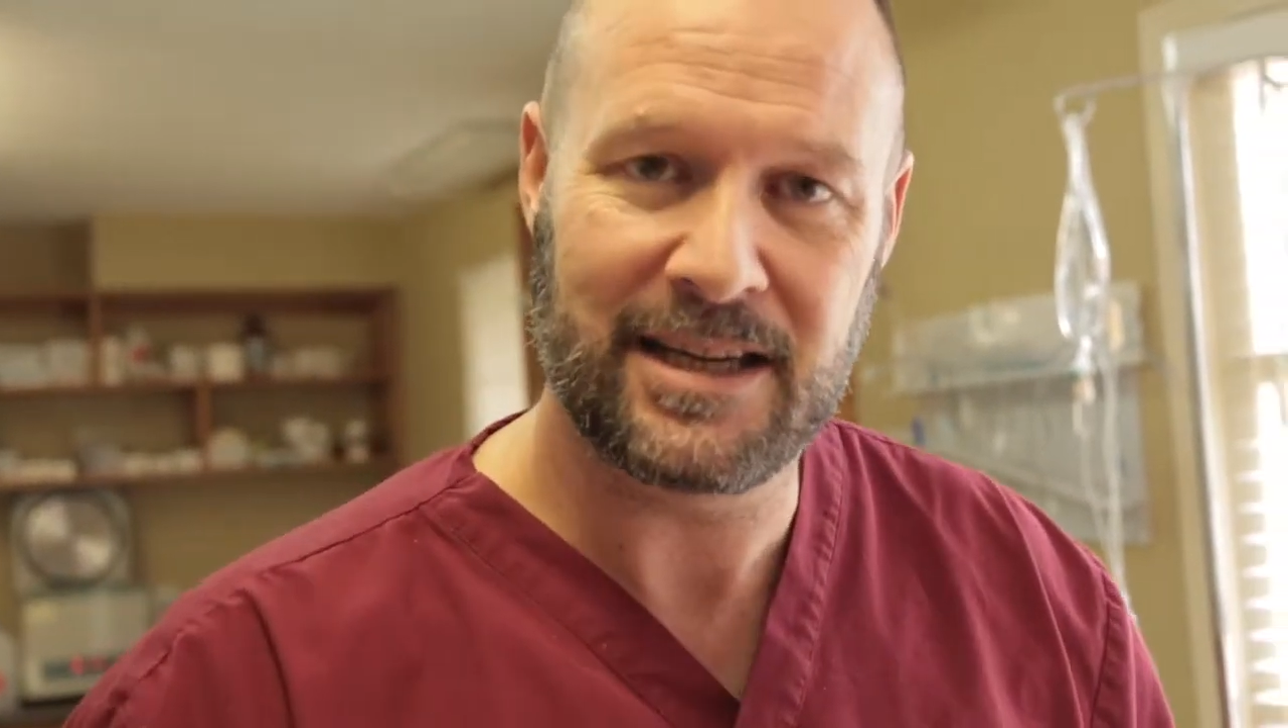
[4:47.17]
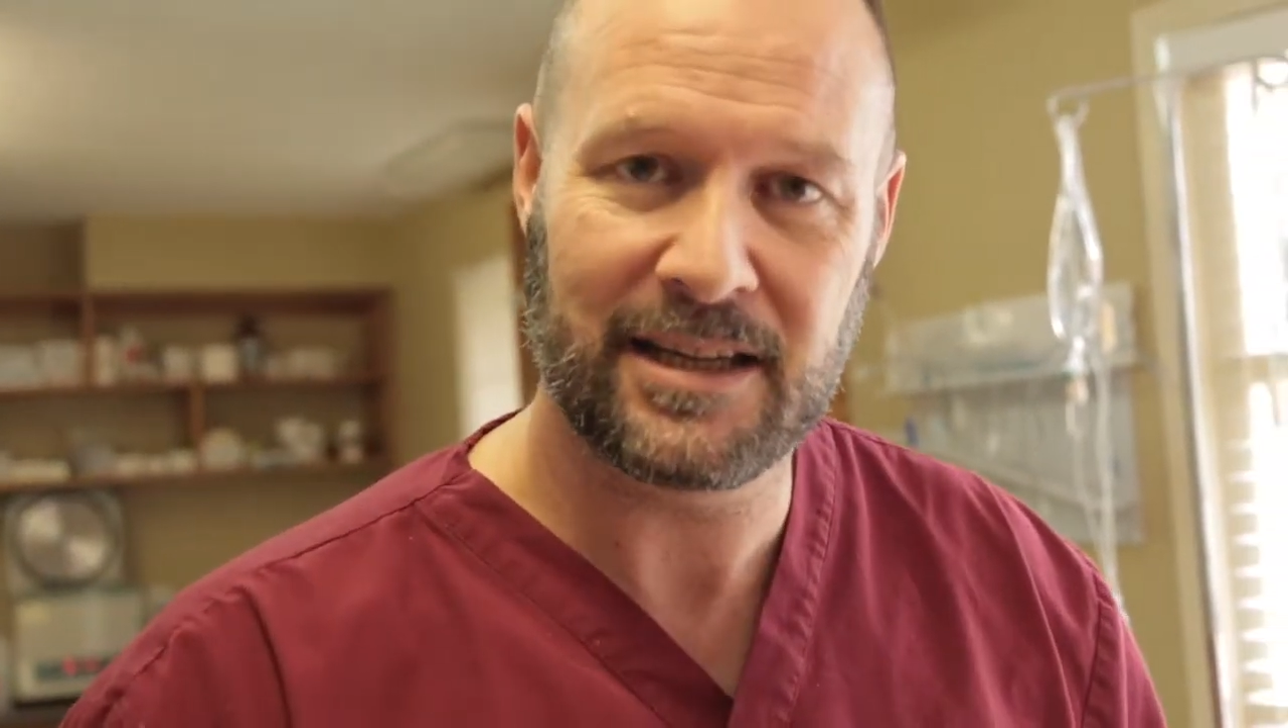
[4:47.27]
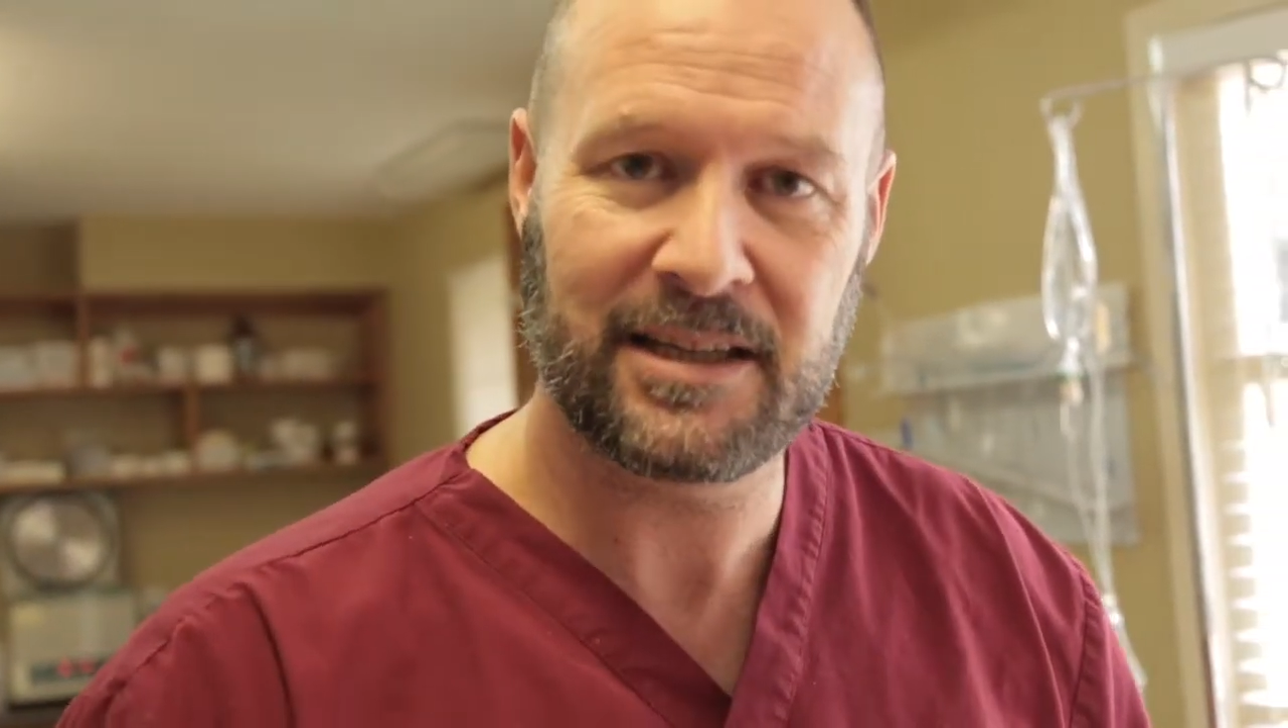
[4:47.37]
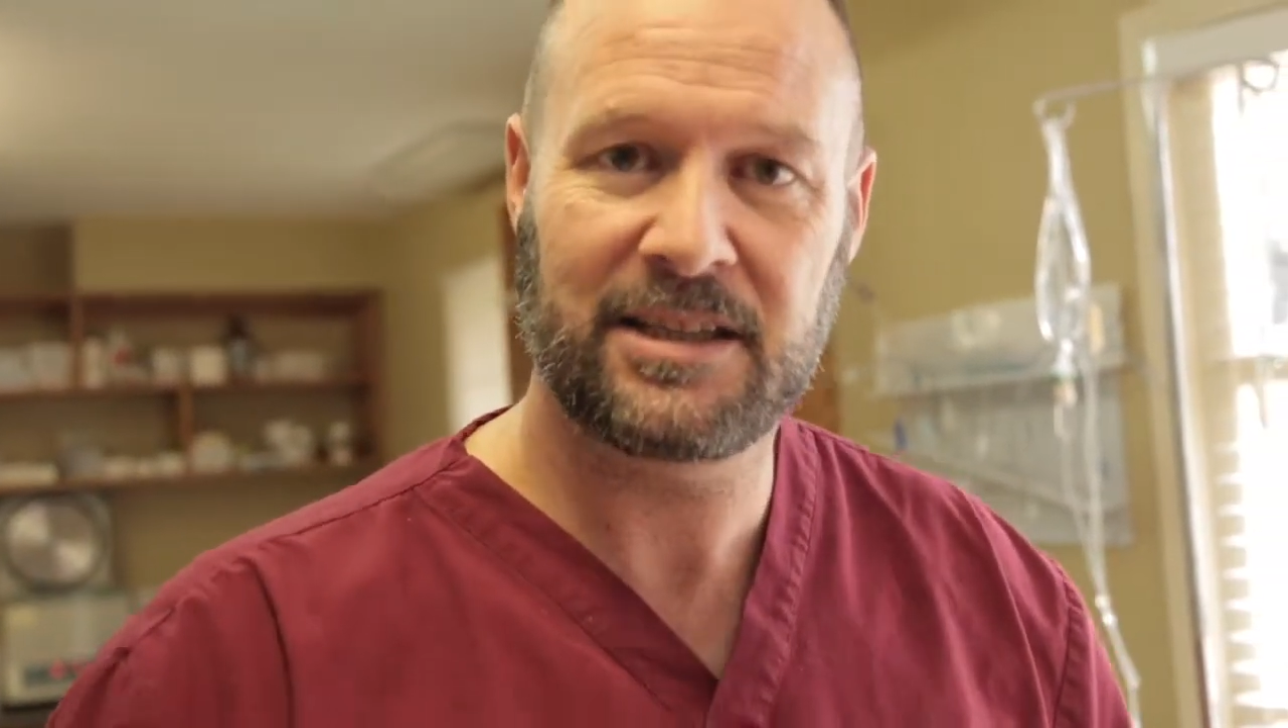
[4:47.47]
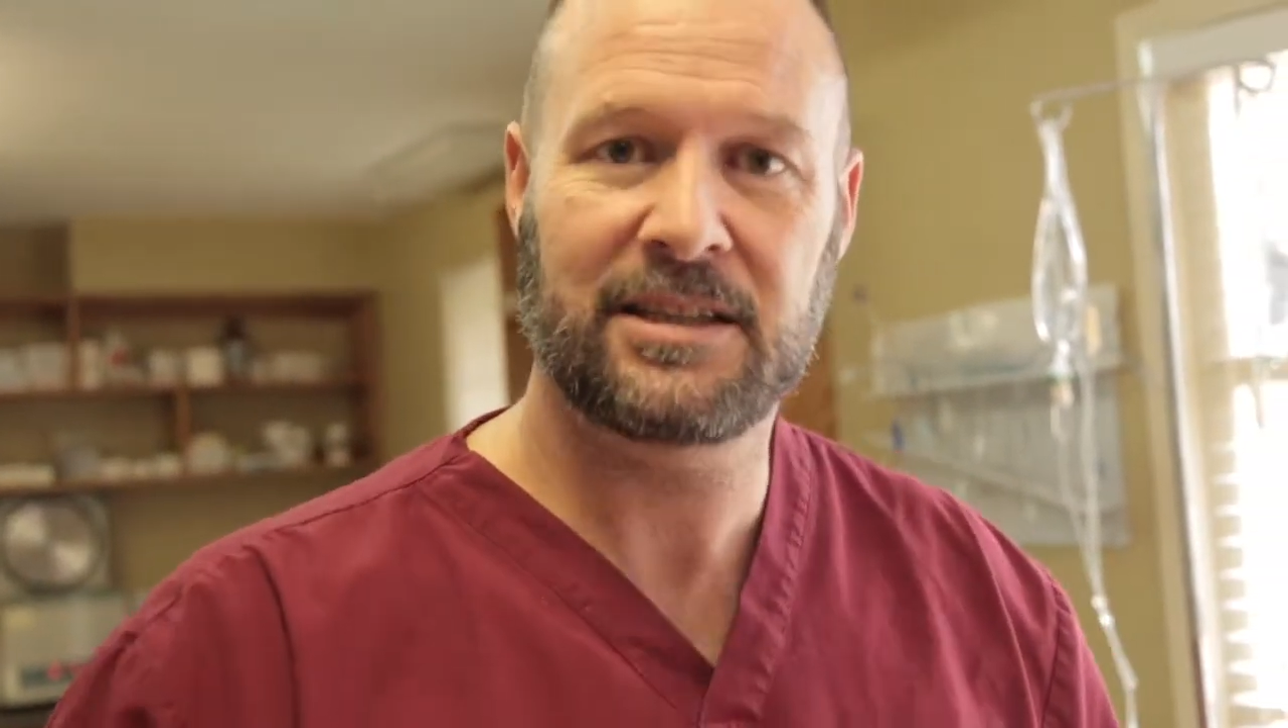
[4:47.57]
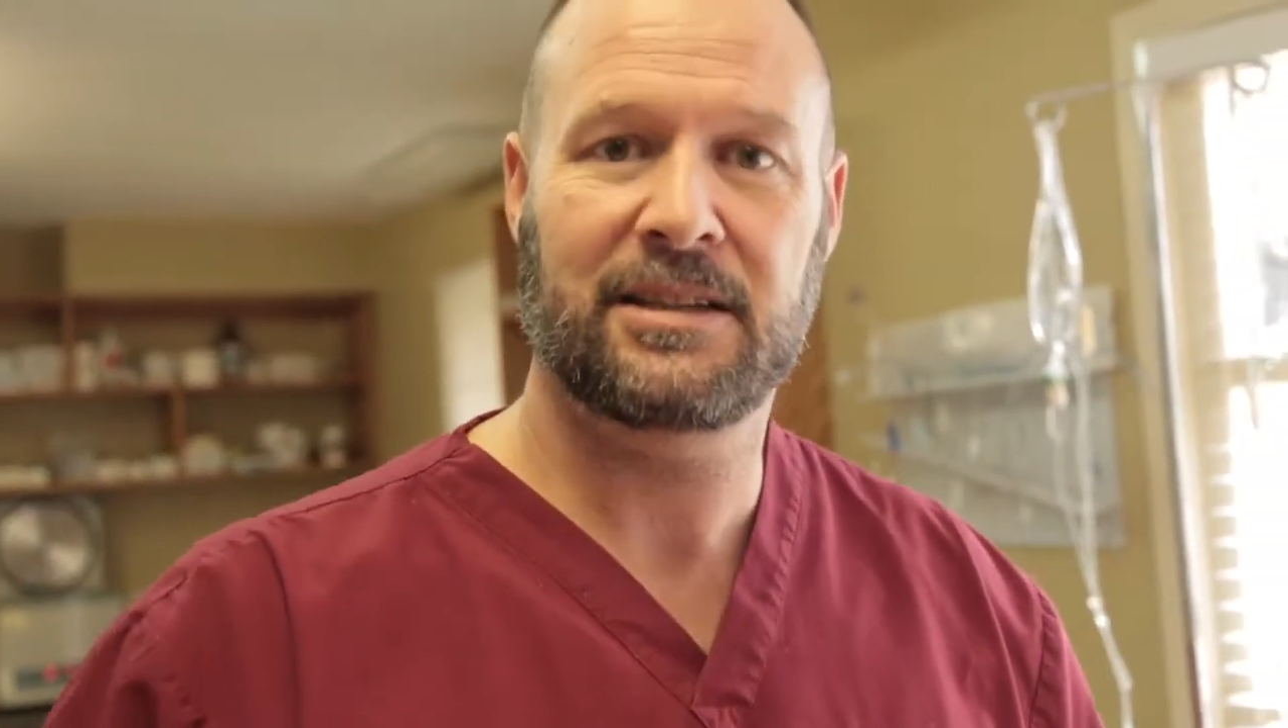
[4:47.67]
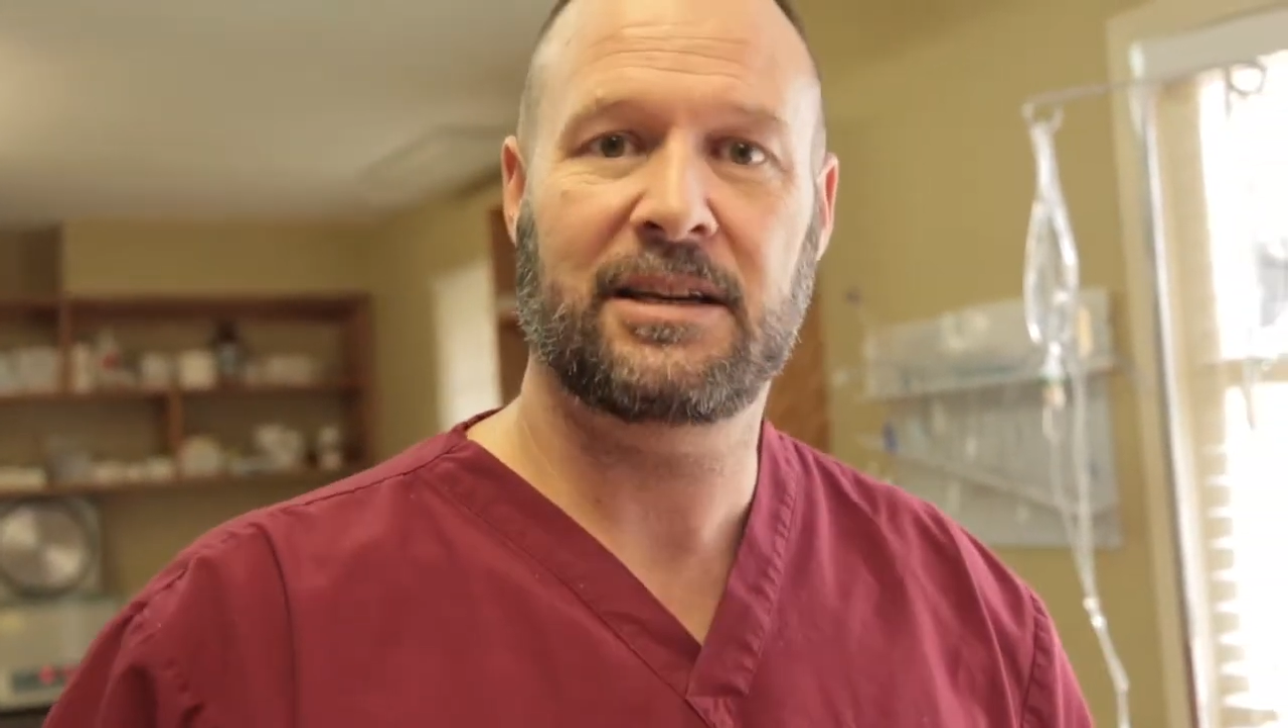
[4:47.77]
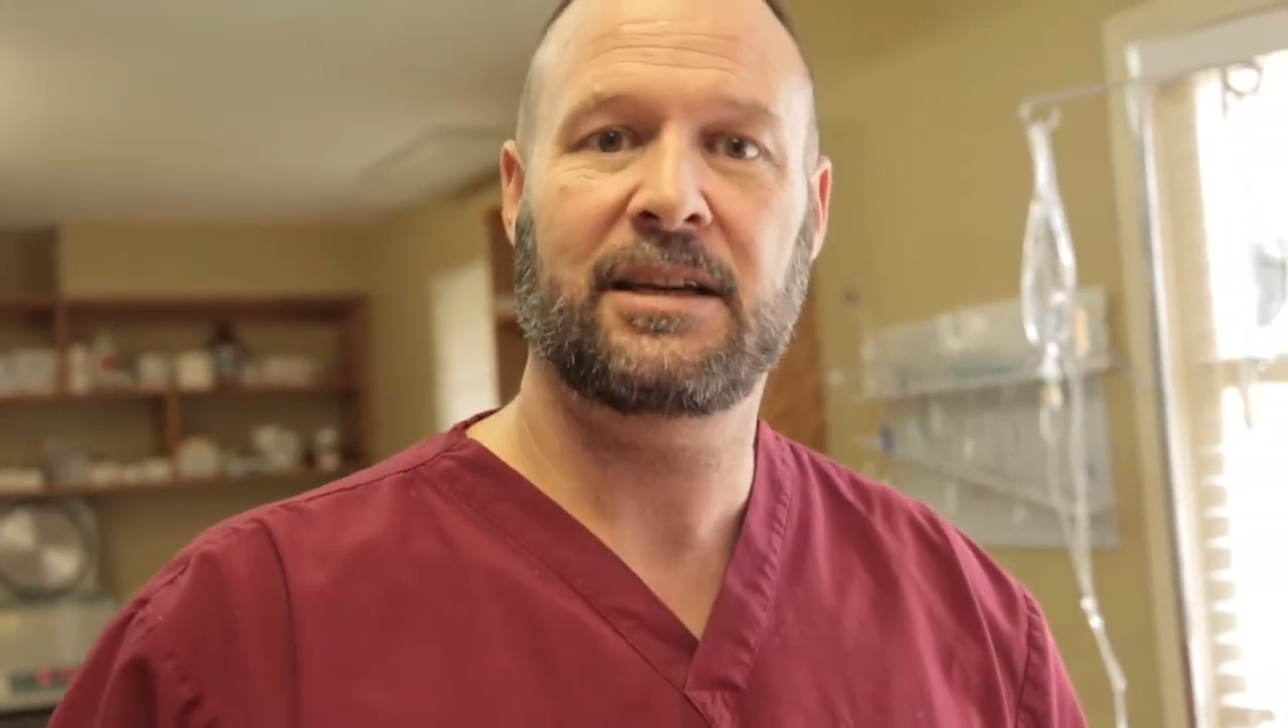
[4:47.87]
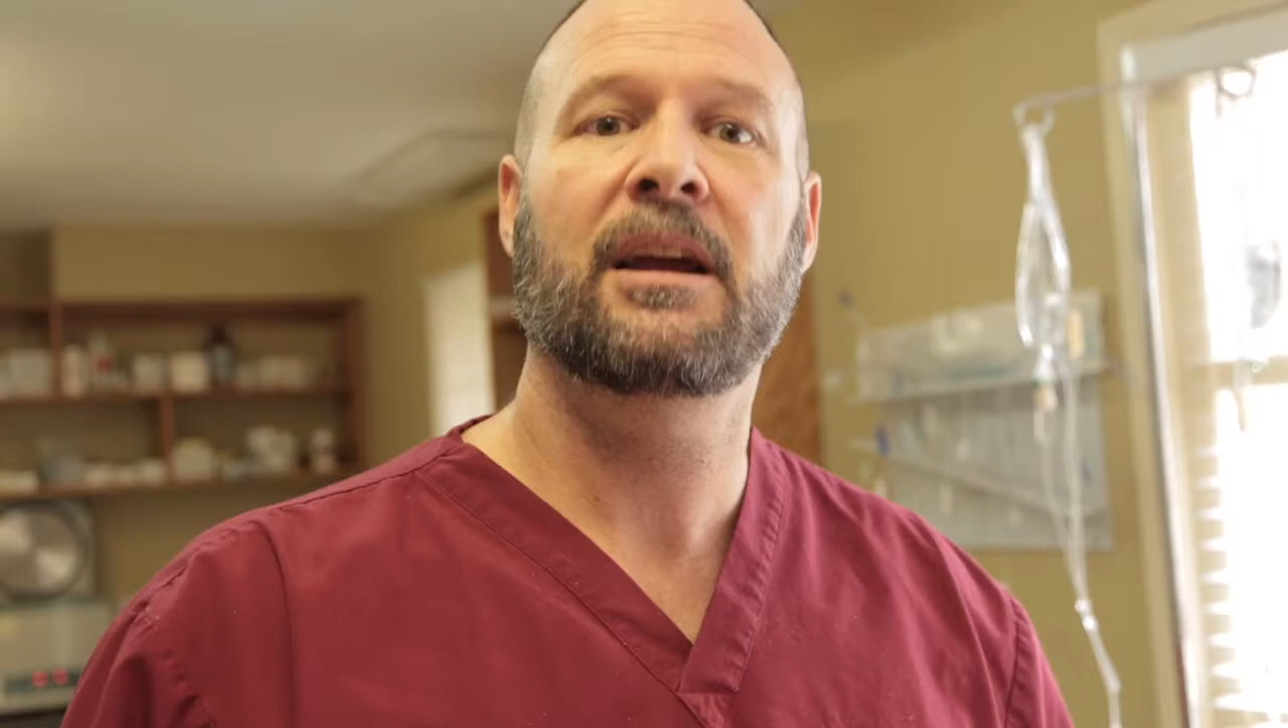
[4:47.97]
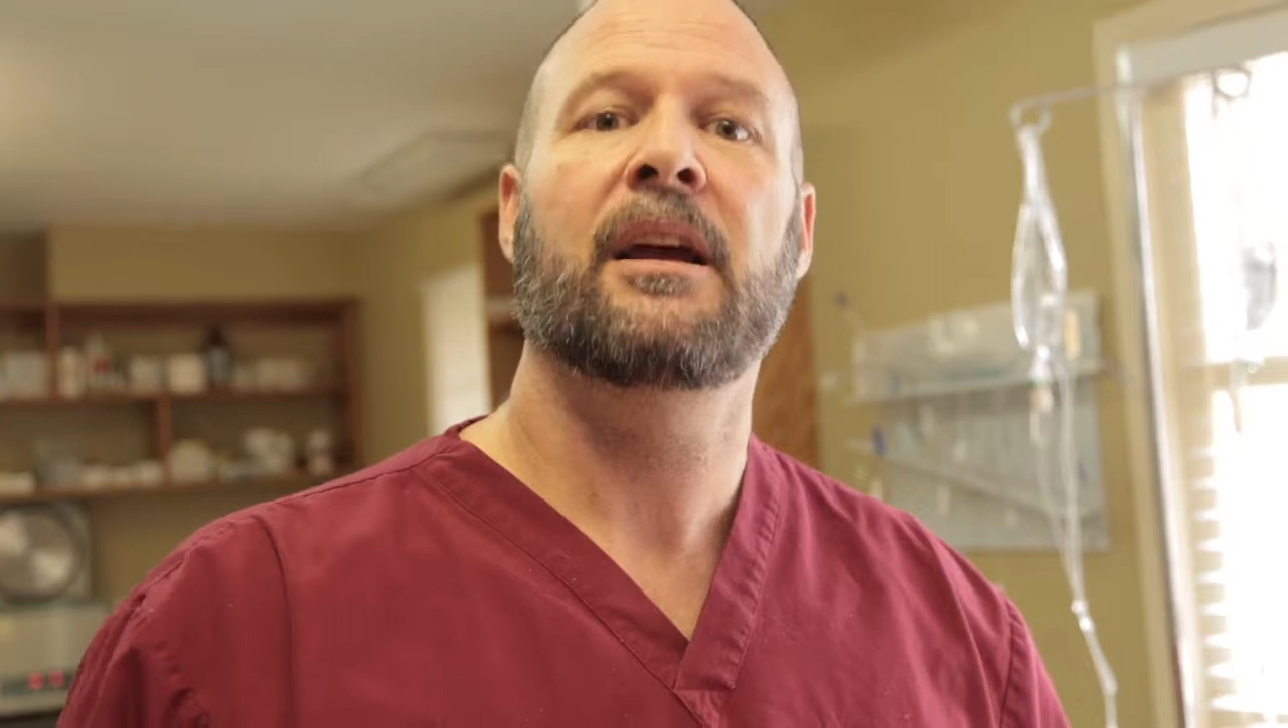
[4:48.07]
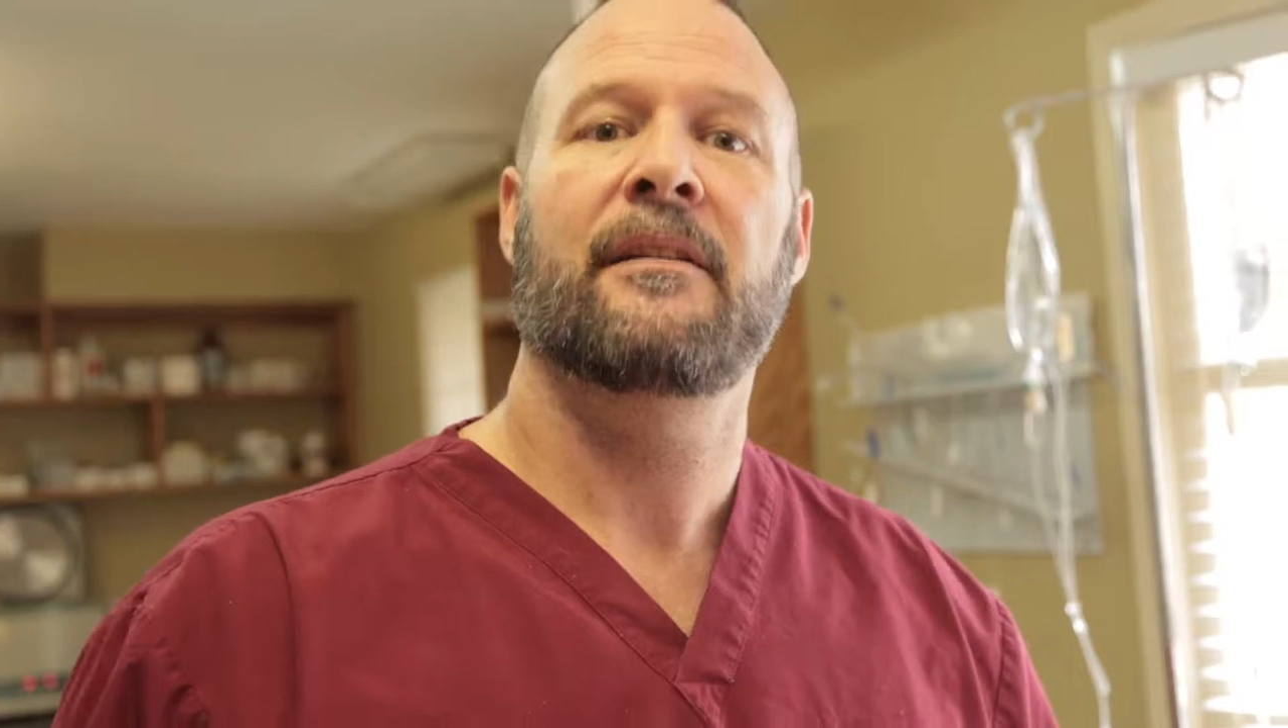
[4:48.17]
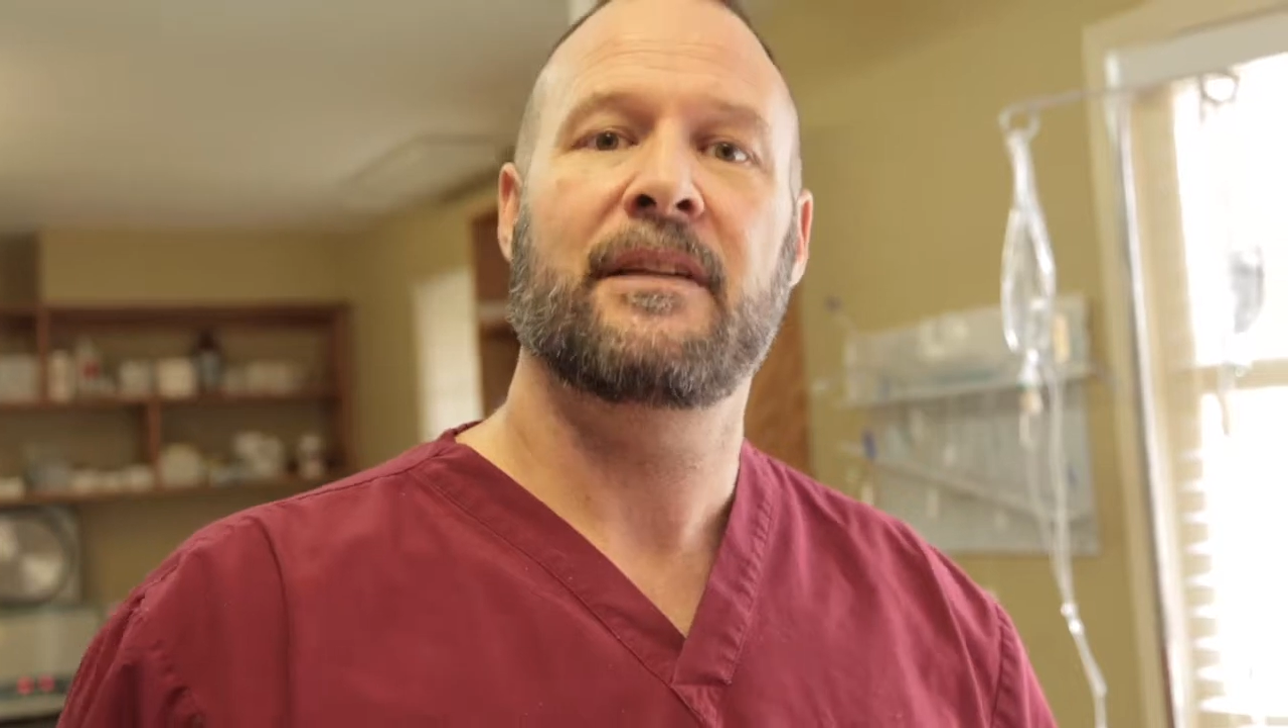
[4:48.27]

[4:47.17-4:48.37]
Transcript: diligently.